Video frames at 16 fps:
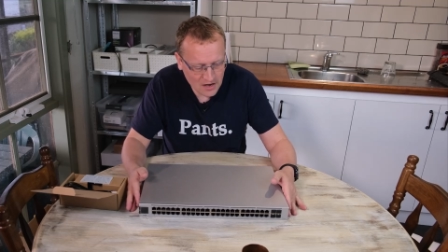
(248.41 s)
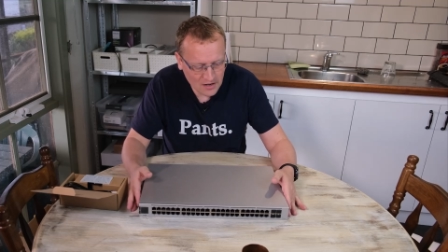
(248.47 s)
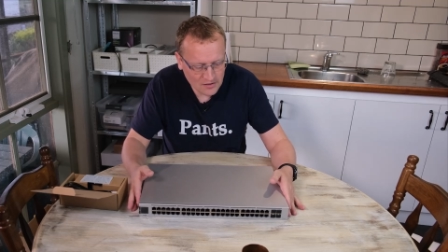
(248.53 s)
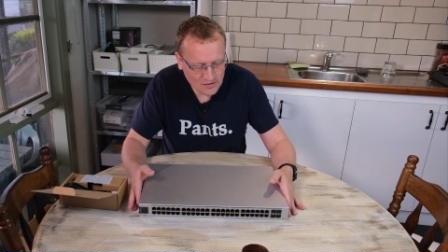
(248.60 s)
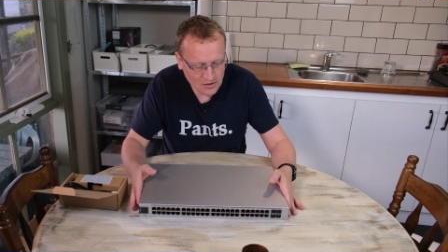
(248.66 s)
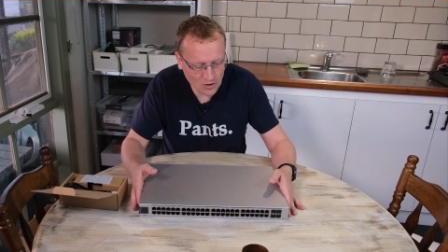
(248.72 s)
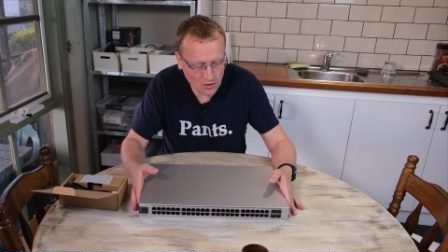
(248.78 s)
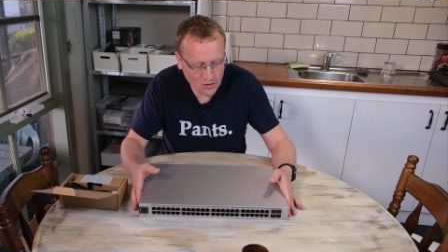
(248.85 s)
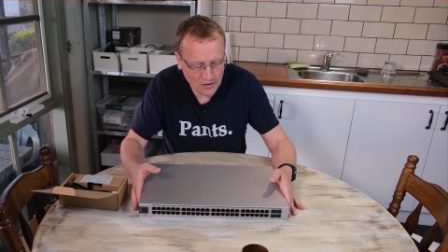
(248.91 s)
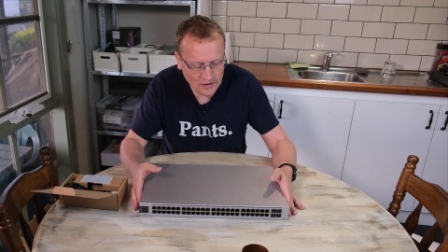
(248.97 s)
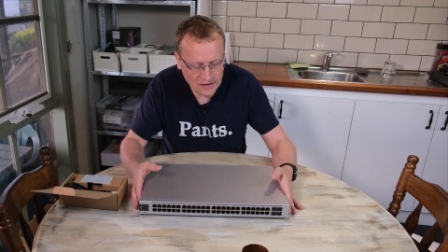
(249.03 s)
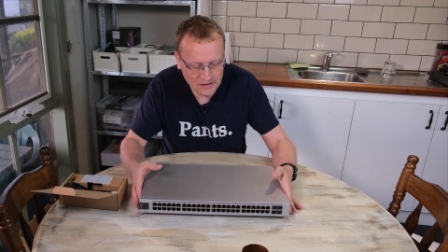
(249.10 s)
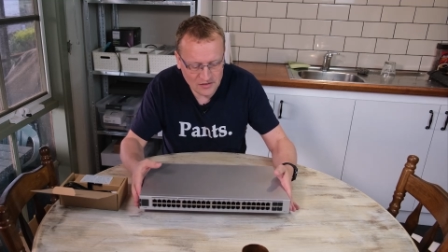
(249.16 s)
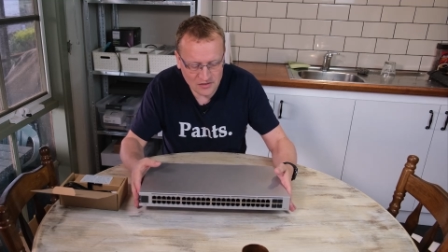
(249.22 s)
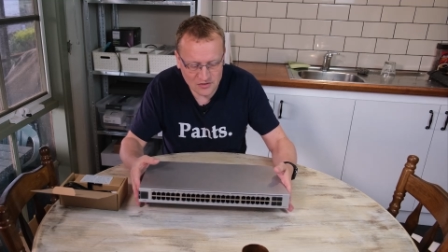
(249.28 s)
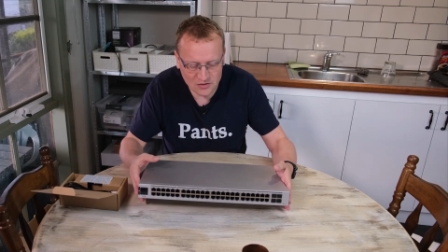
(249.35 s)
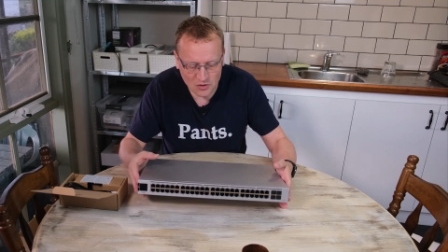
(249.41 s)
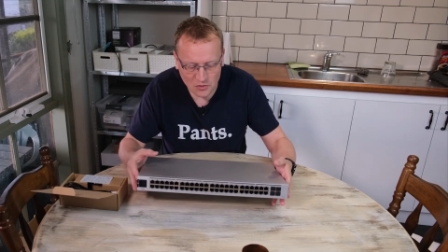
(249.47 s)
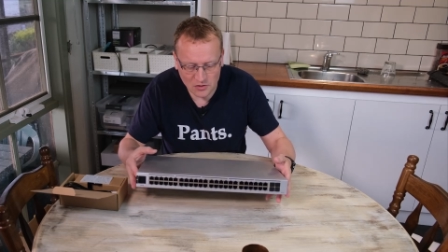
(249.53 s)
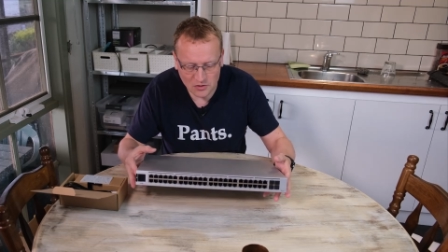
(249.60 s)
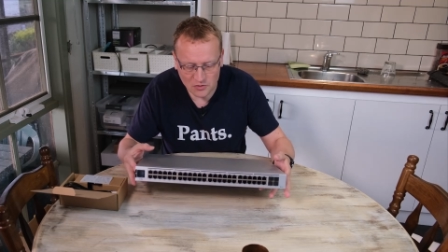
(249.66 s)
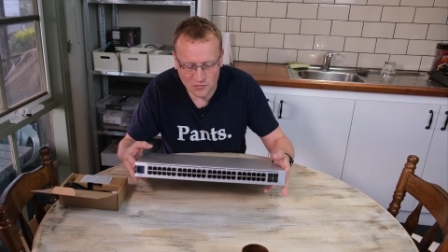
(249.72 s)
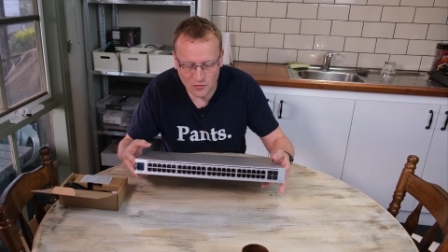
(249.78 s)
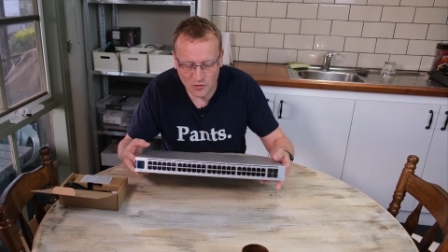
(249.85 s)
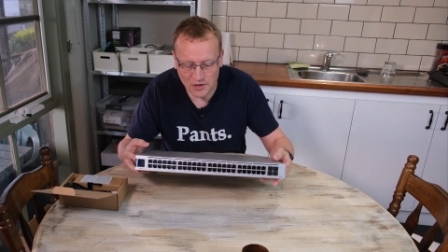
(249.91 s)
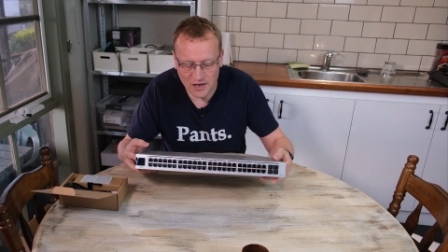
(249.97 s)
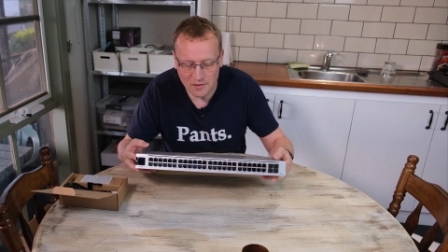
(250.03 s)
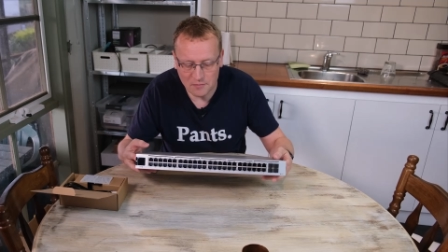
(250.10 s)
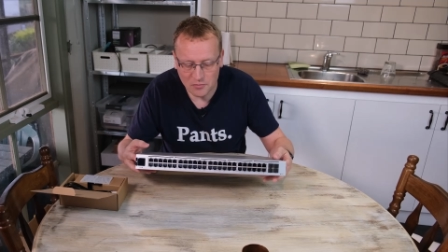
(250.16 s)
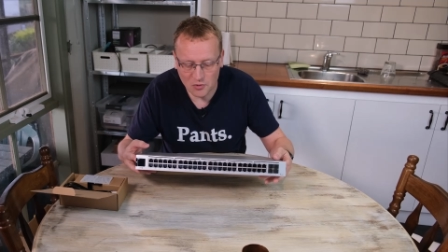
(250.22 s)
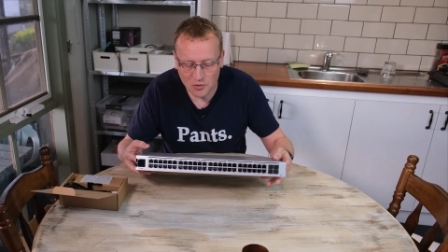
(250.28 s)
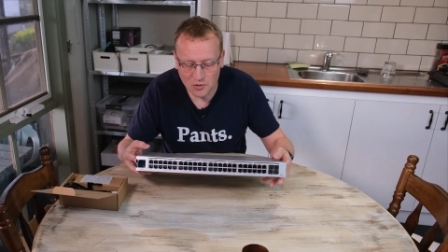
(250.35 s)
So let's install the
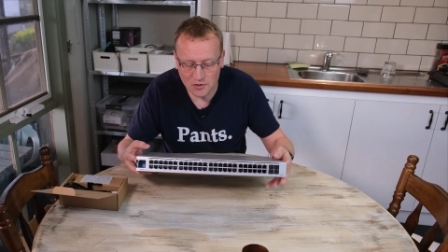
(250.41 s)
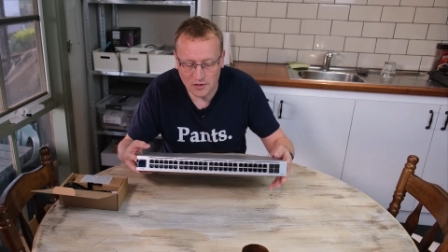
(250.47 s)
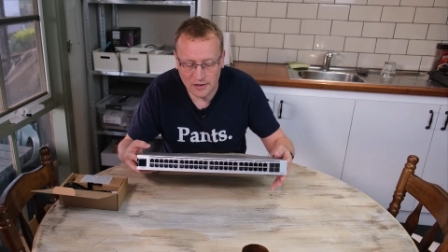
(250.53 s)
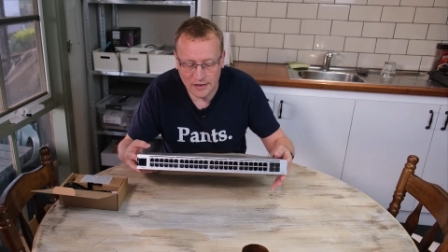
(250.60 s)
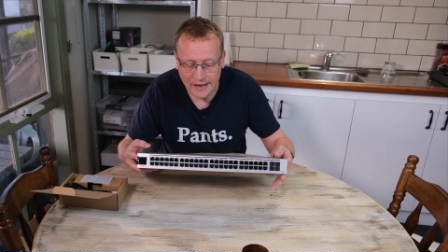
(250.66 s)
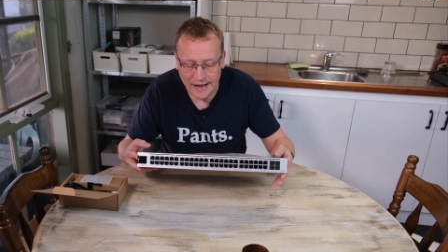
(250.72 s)
forty-eight port